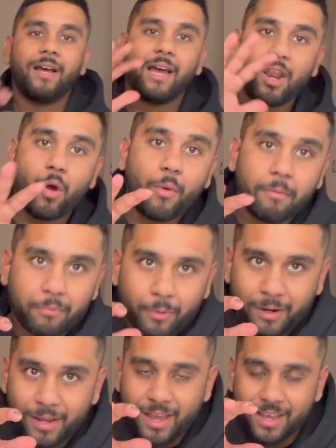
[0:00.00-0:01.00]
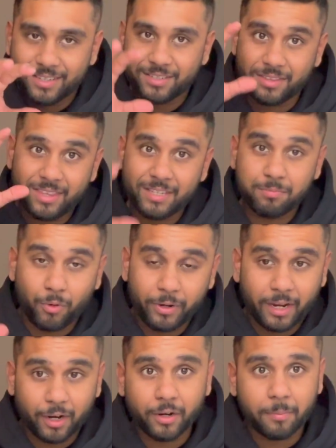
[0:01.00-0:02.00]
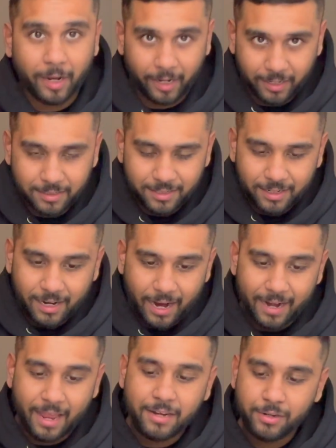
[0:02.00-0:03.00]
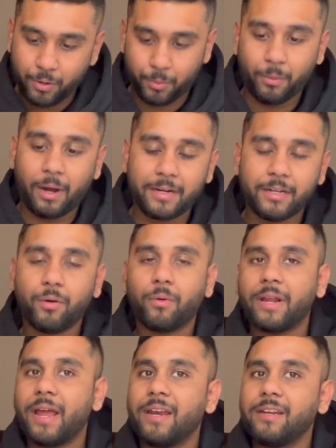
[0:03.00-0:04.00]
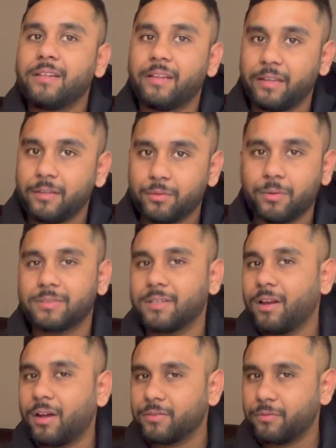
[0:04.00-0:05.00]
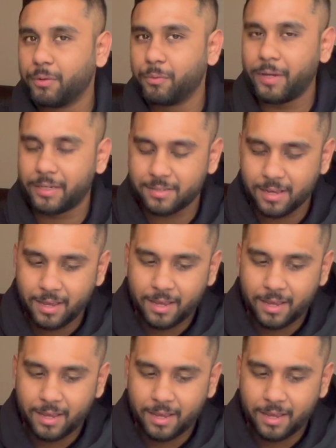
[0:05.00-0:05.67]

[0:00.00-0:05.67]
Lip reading: Hello everyone. So this morning I got a package and I know I didn't order anything towards the last few weeks